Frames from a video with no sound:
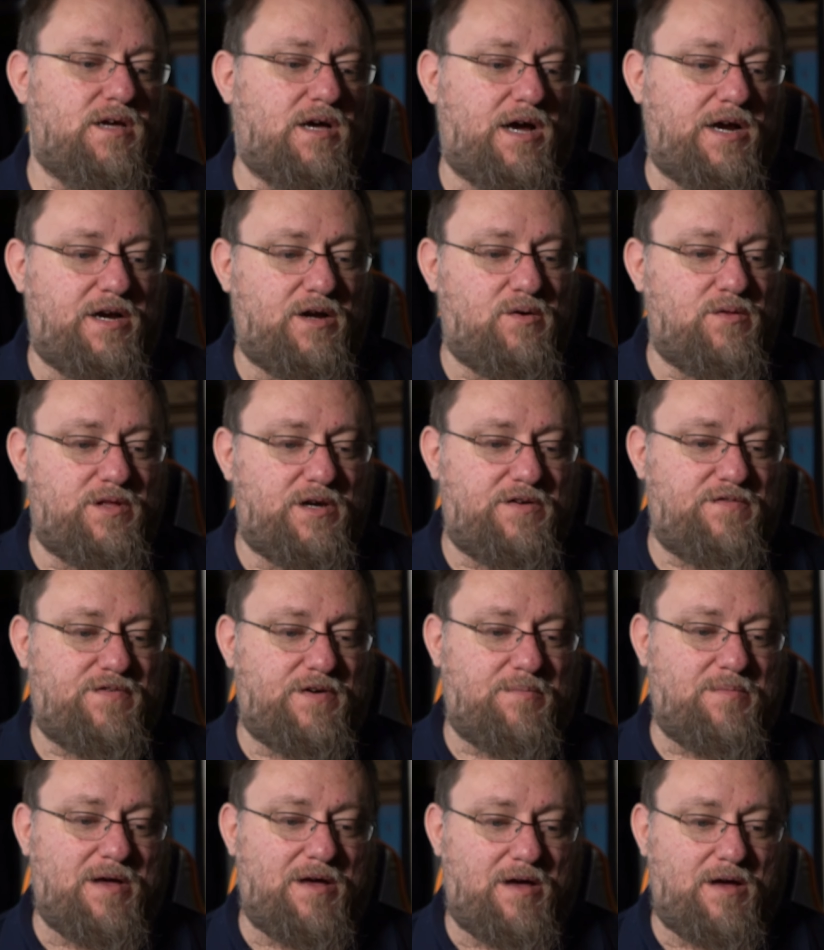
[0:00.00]
I know that if
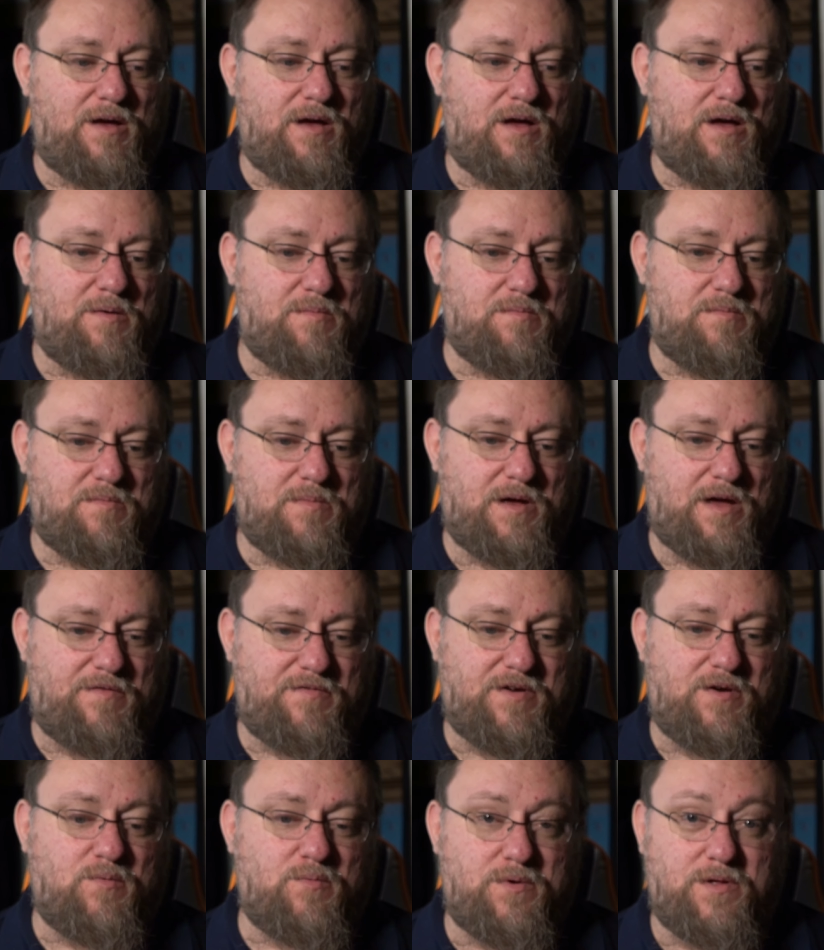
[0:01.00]
I'm
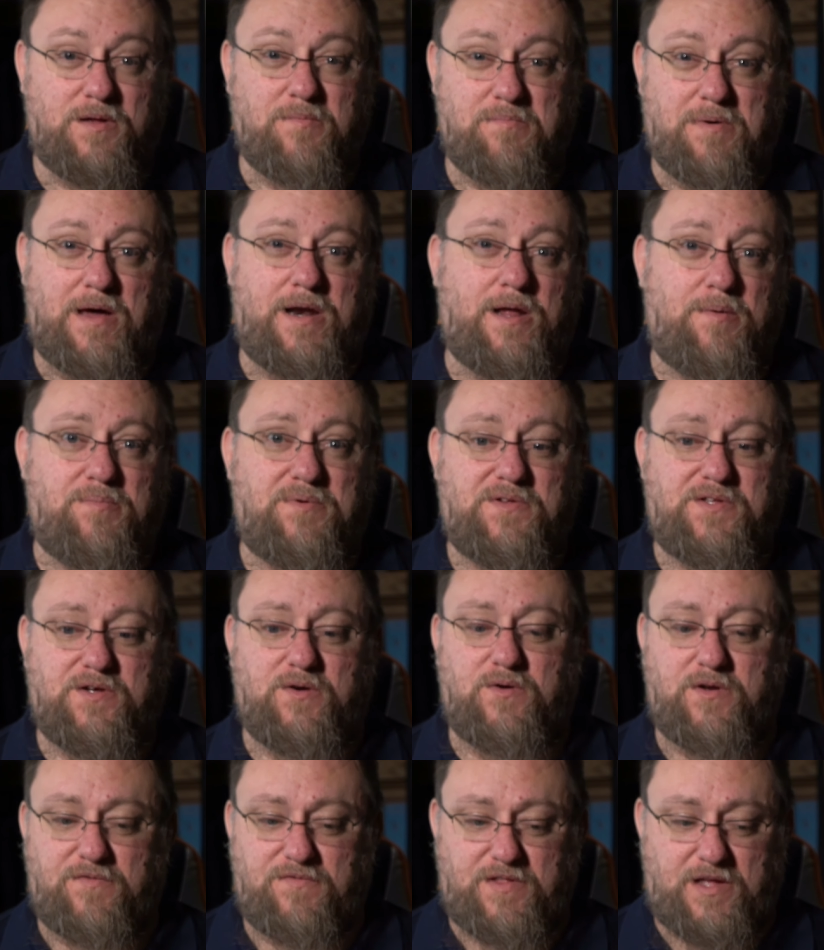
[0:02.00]
having a really bad
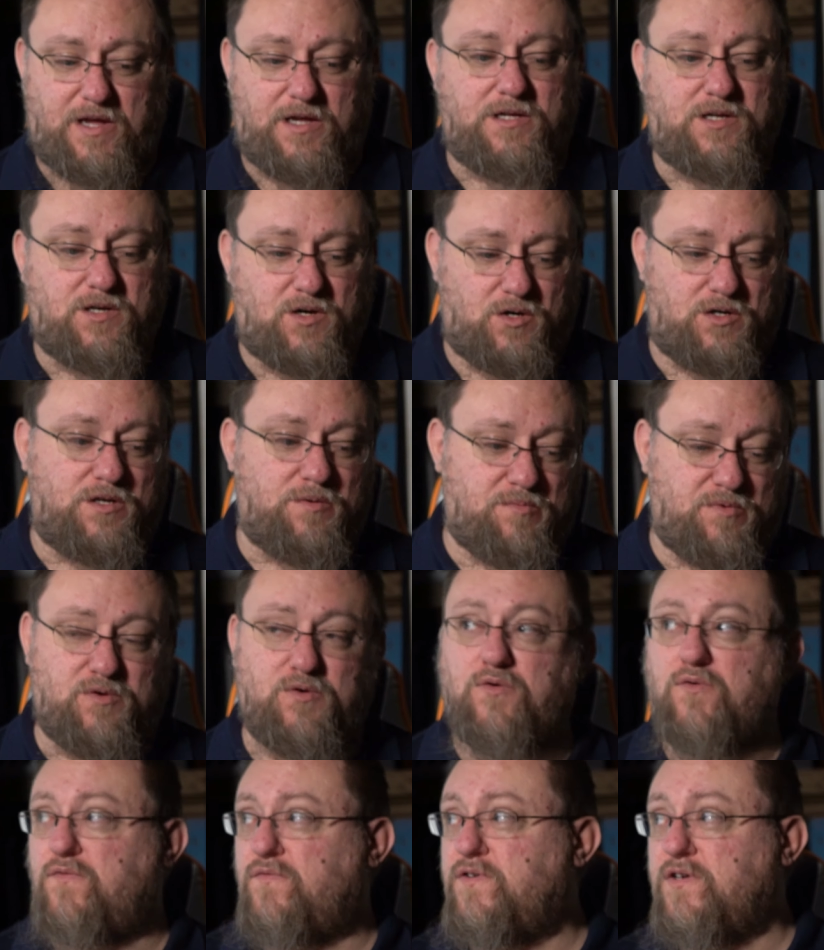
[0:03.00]
episode, if they start to
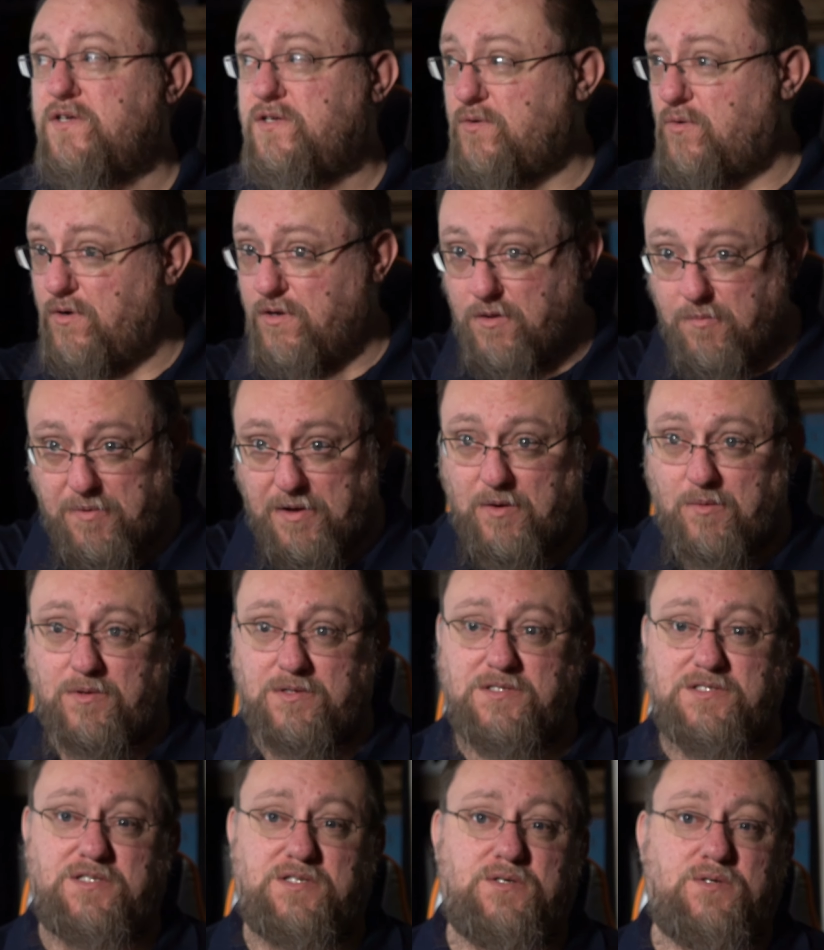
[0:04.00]
move, or the big
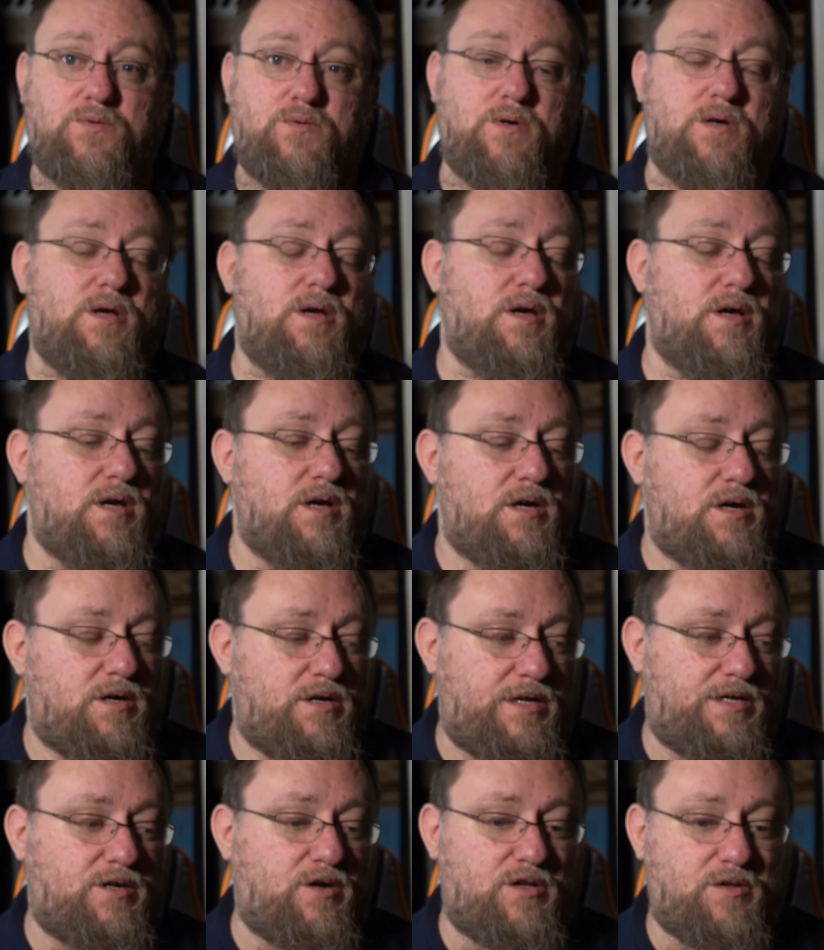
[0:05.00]
ones do, or
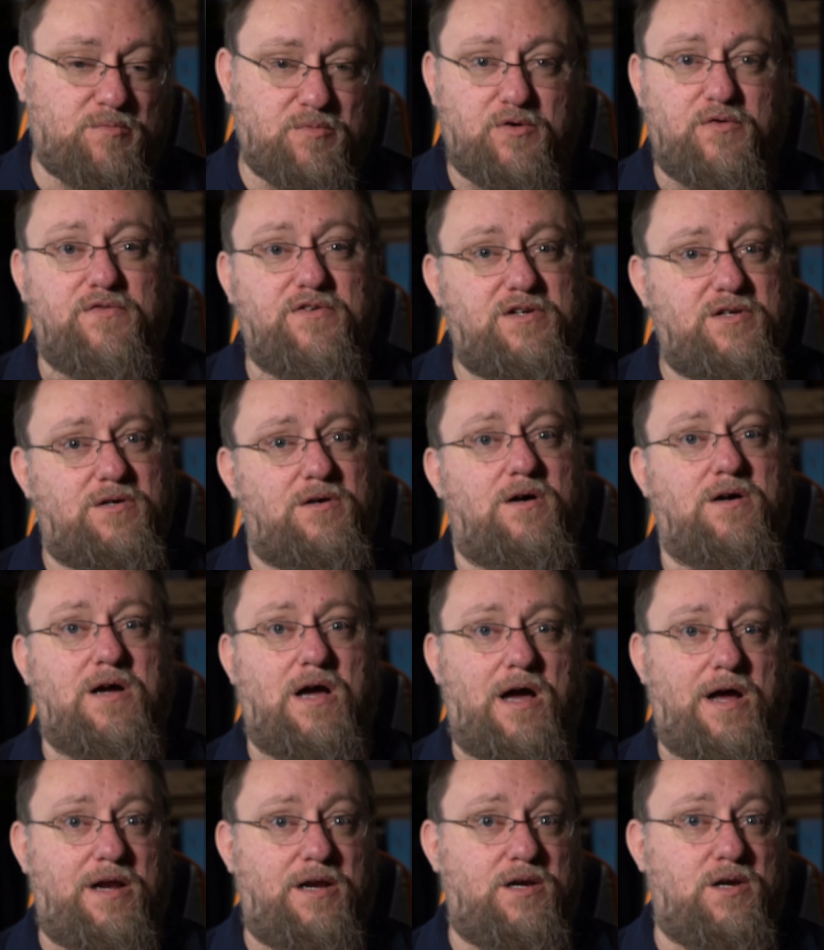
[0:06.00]
they start to move or talk,
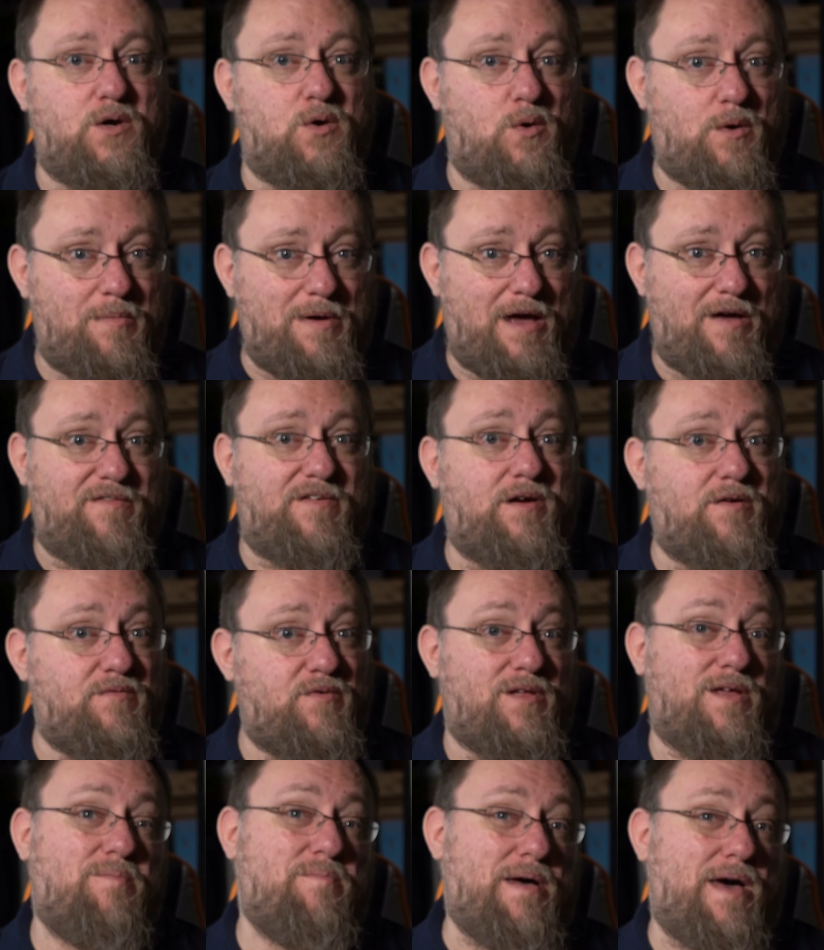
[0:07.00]
I know I'm having a
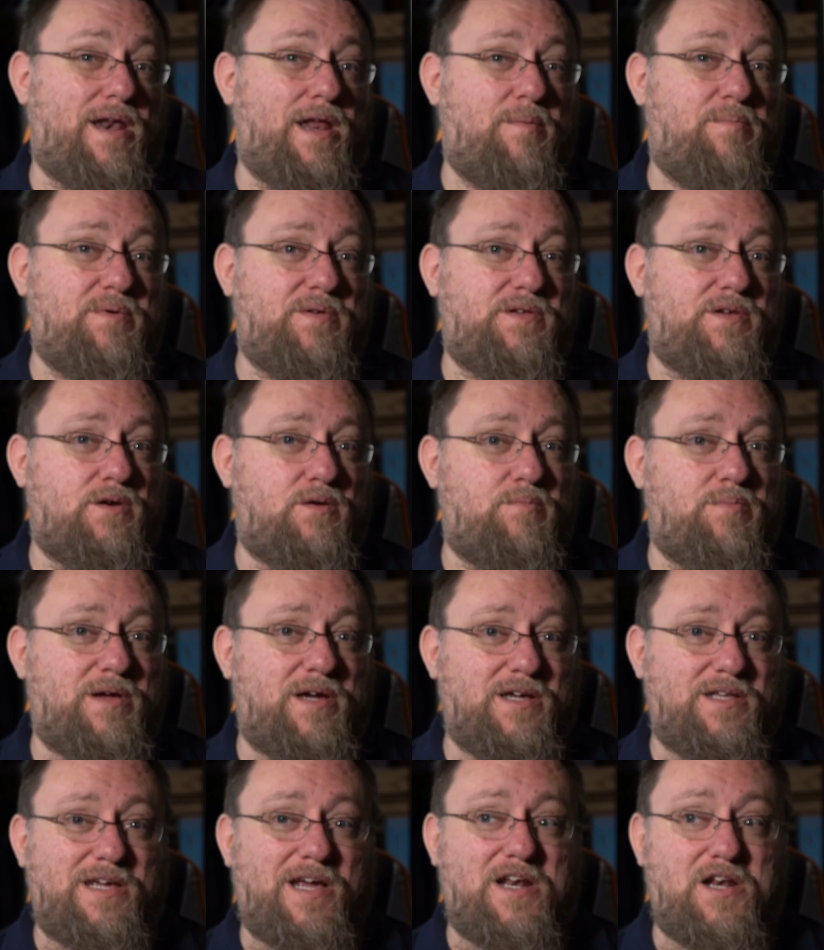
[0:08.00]
really bad episode,
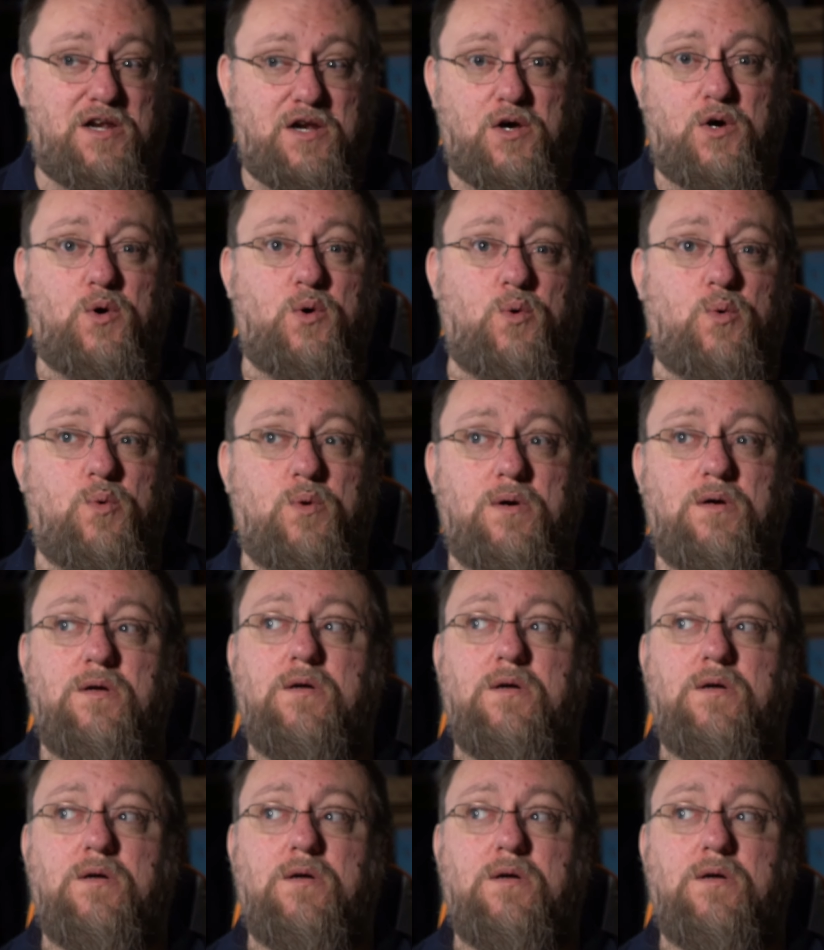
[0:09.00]
because I know